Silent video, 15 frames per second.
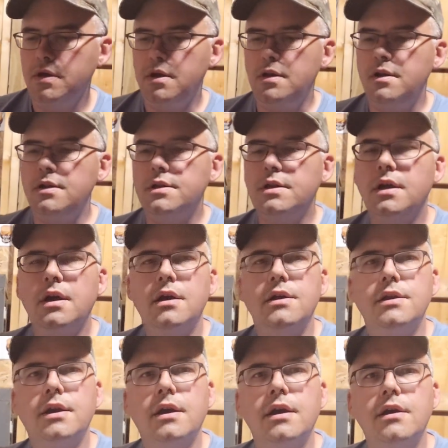and then it's got
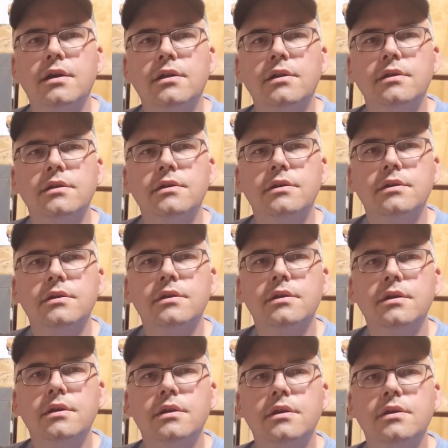a dial
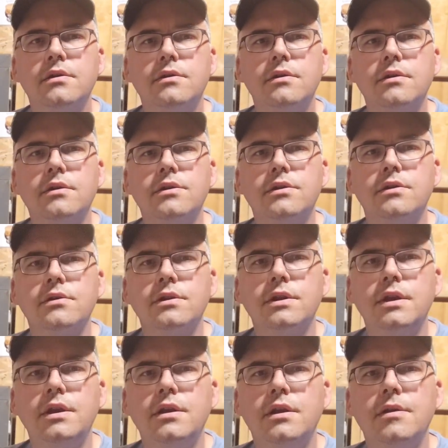where you can turn the
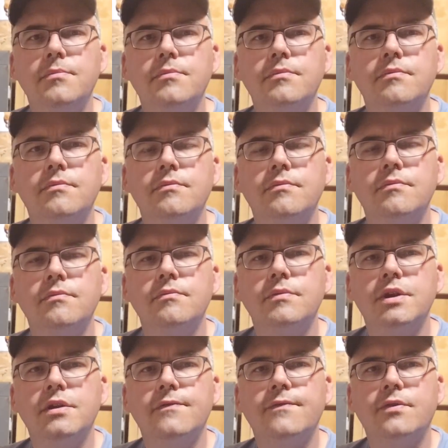heat up,
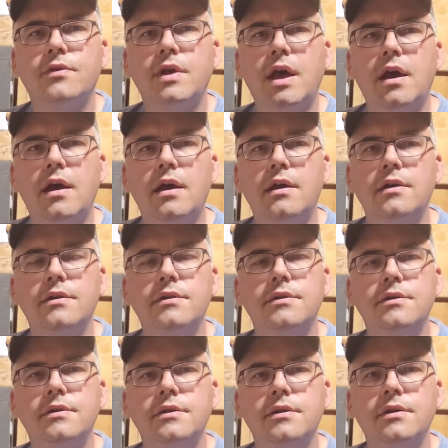make it full hot,
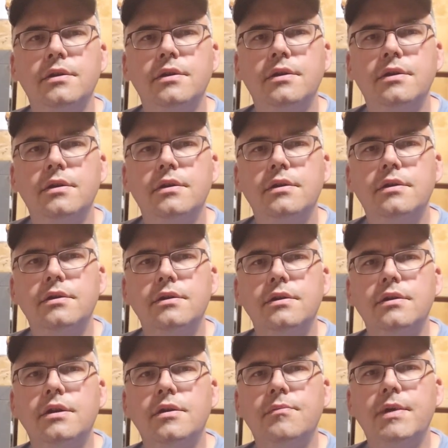or you can
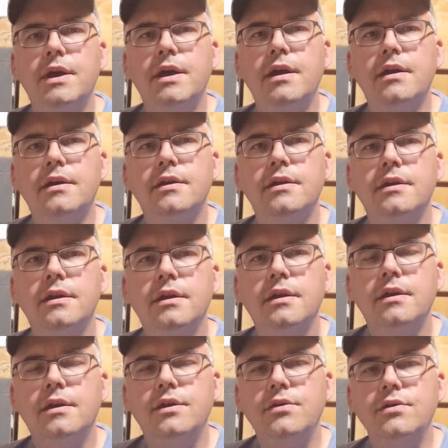cut it back.
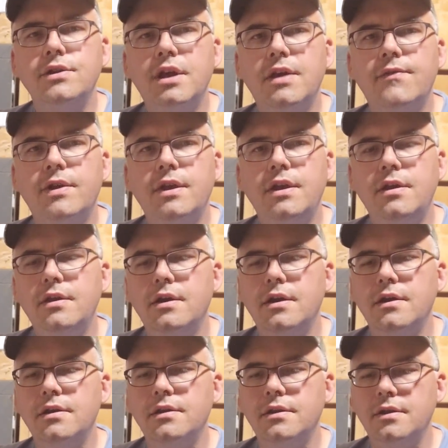I used to have a heat
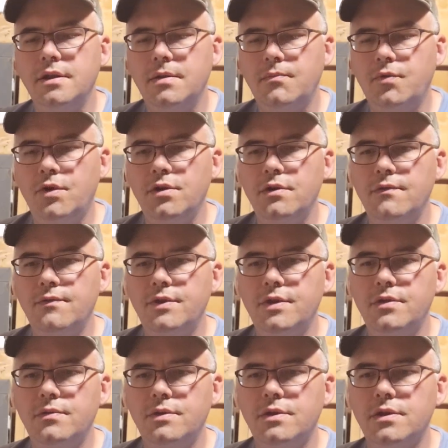gun, and I'm wondering if
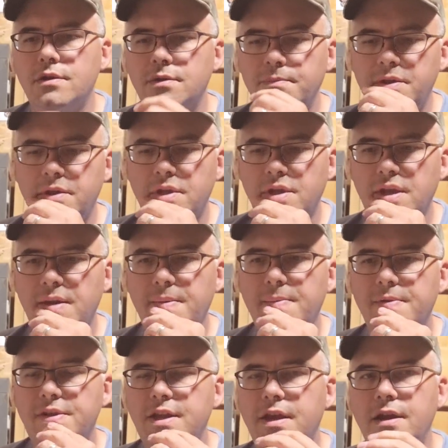this one is going to be the same
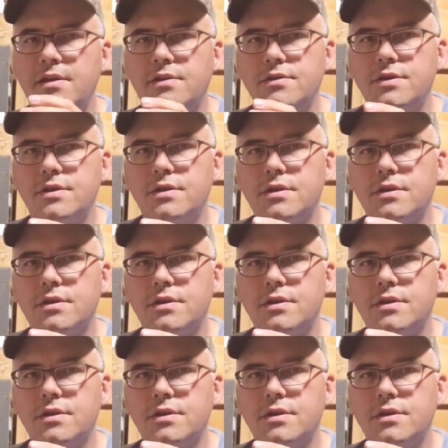style,